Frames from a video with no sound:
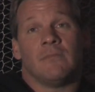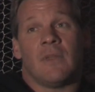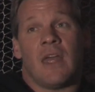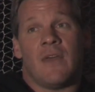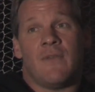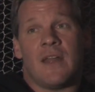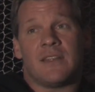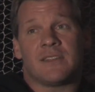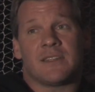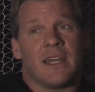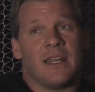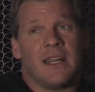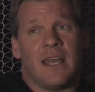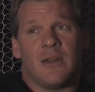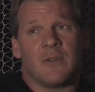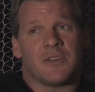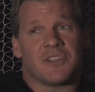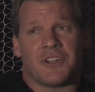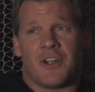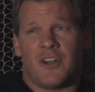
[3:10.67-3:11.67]
And that's kind of
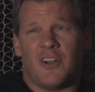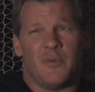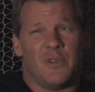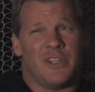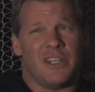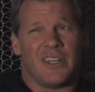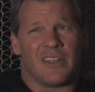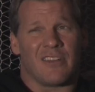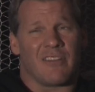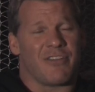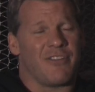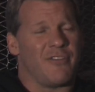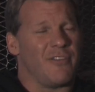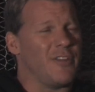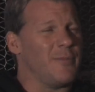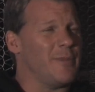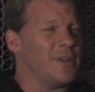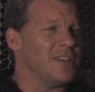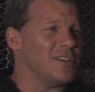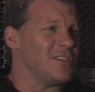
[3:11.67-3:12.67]
how it started. We did like a
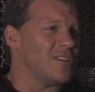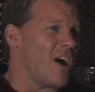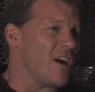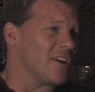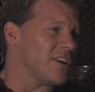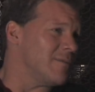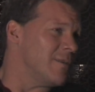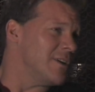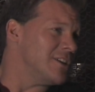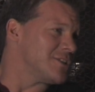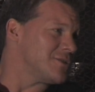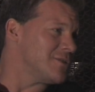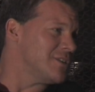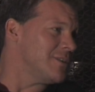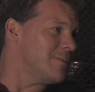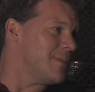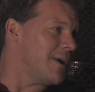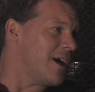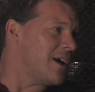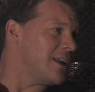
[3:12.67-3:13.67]
30 minute
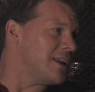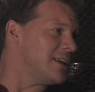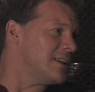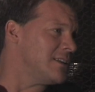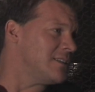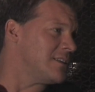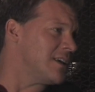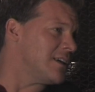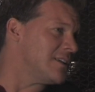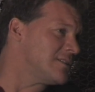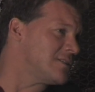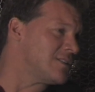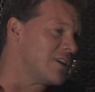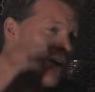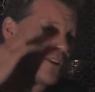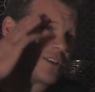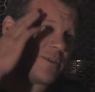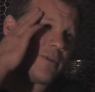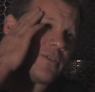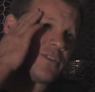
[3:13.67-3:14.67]
documentary about it that
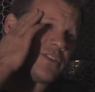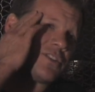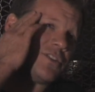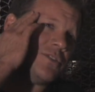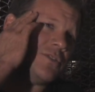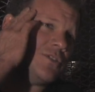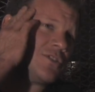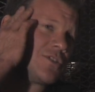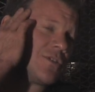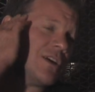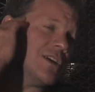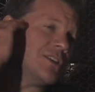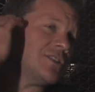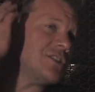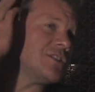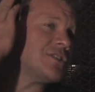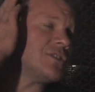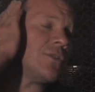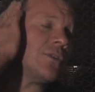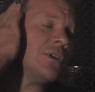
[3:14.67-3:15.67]
talked about this huge,
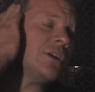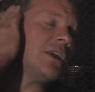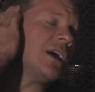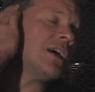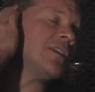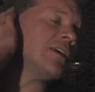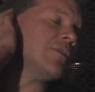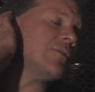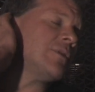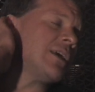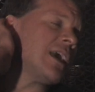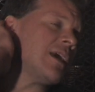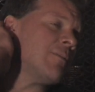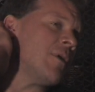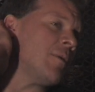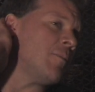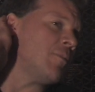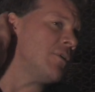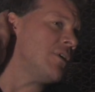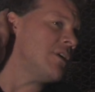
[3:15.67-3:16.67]
crazy storyline that we came
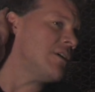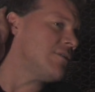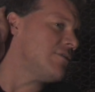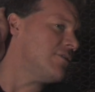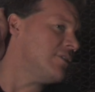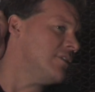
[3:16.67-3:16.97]
up with.